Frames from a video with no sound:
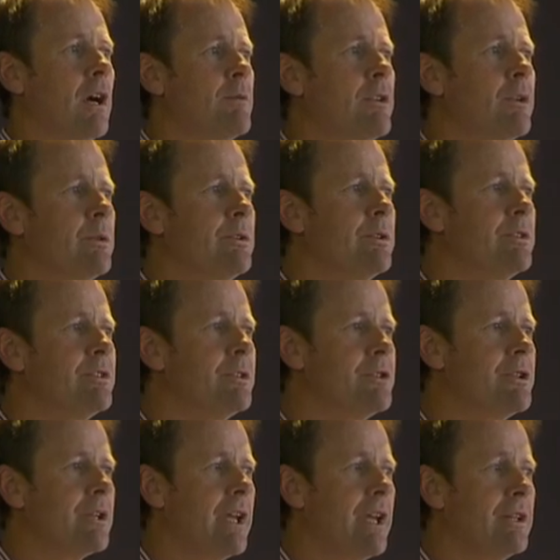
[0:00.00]
the good news
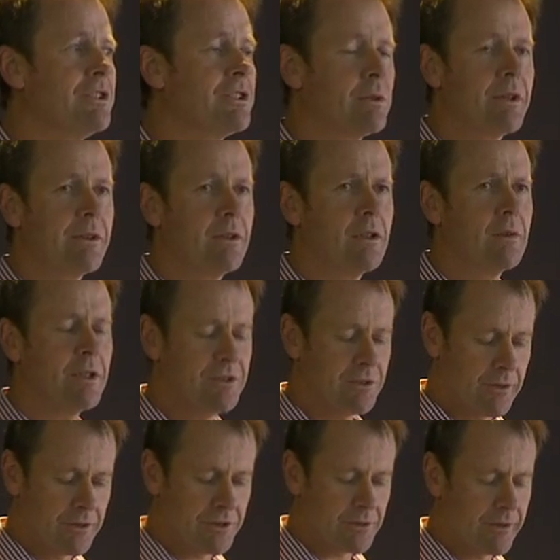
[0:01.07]
is you can strengthen them, and
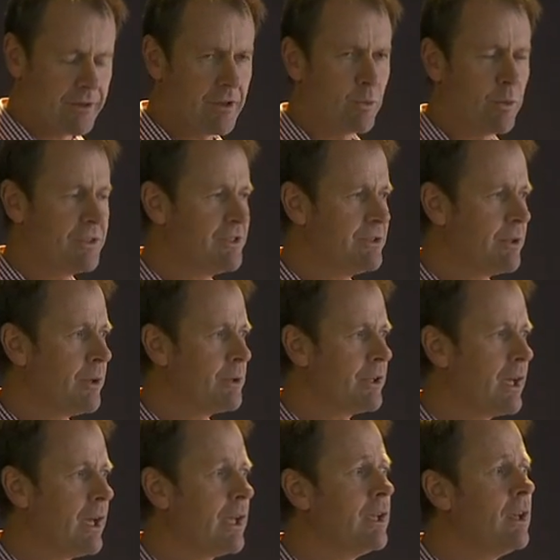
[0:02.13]
so the strengthened ones did
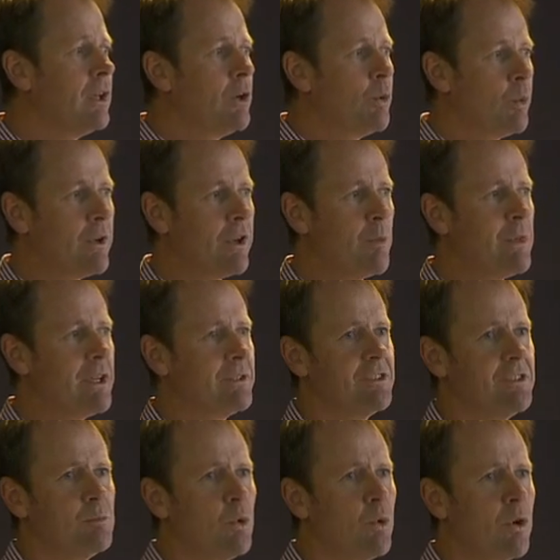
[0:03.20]
okay. We'll come back to
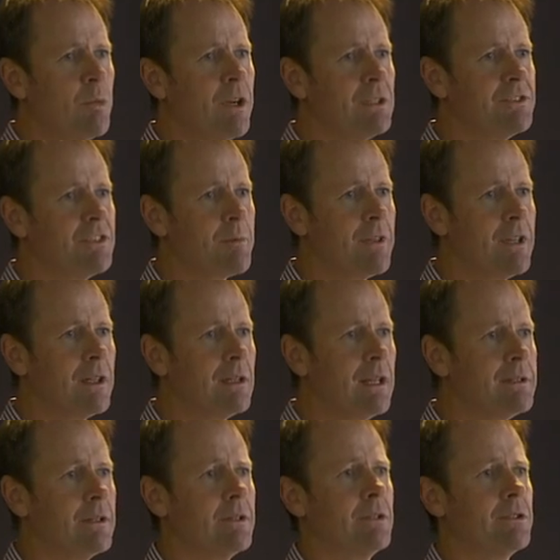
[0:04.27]
some more about some of that
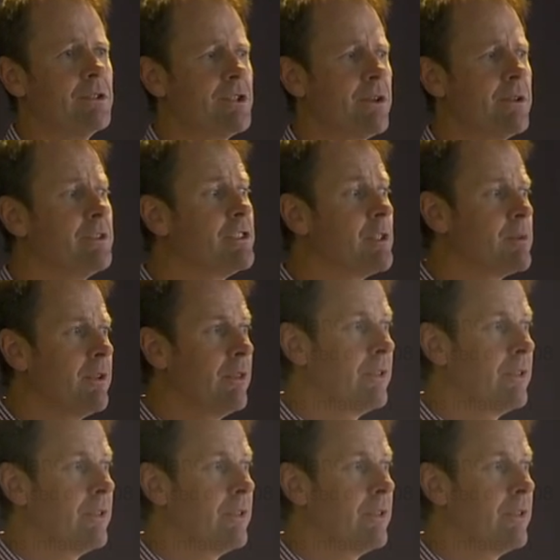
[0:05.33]
later to show you some of the